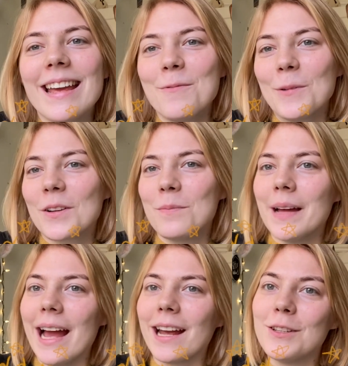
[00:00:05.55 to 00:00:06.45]
and welcome
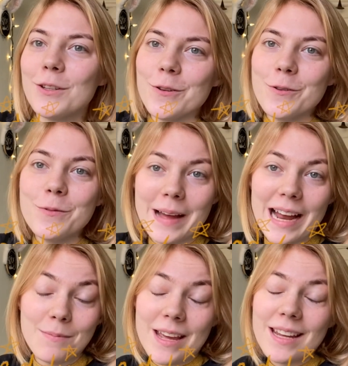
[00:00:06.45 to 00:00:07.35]
back to
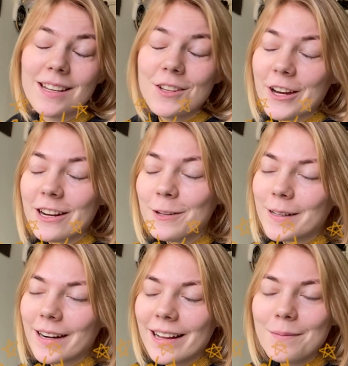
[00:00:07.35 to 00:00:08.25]
Maddie Makes, a channel
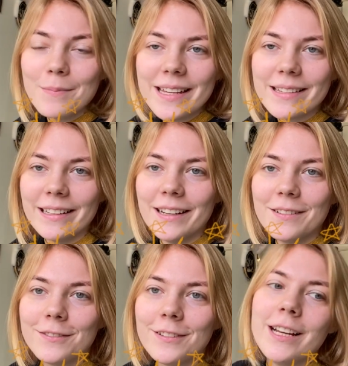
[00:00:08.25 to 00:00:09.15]
where I make
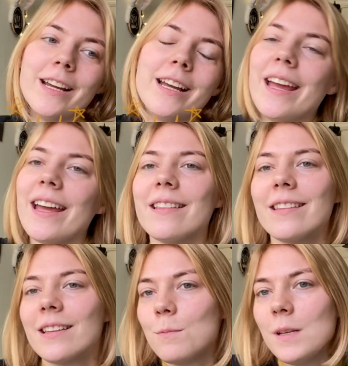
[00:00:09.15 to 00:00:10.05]
stuff. And
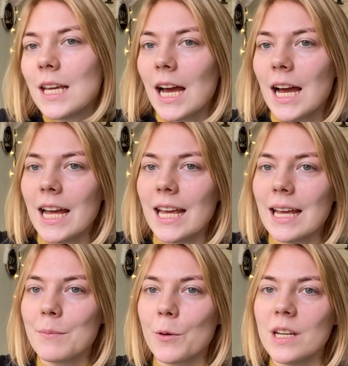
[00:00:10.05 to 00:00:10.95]
this week I
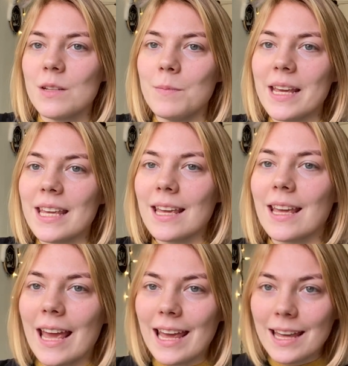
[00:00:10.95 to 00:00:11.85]
am going to be making
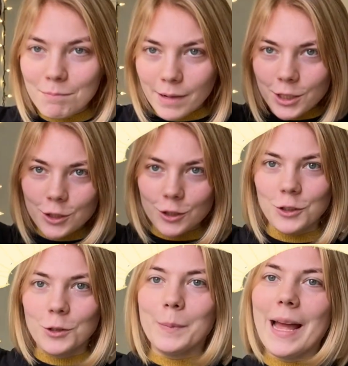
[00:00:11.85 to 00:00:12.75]
a
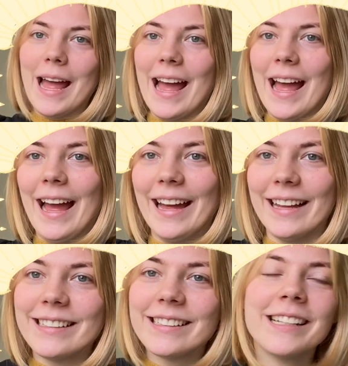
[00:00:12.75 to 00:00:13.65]
mushroom
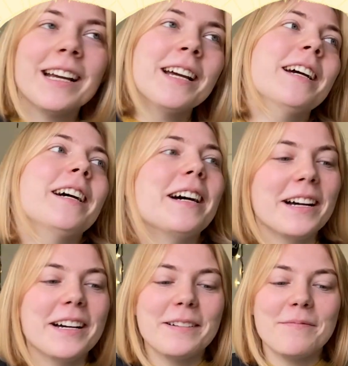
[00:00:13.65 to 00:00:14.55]
hat.
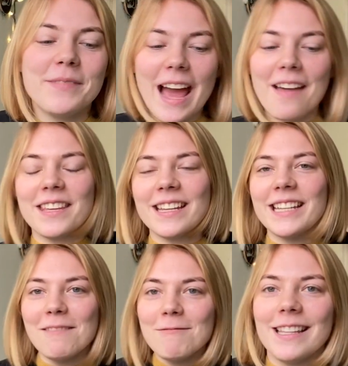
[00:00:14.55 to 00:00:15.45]
Yeah, the
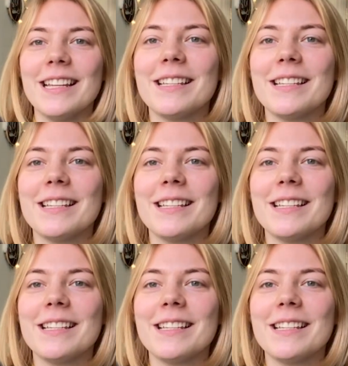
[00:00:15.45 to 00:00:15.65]
intent with this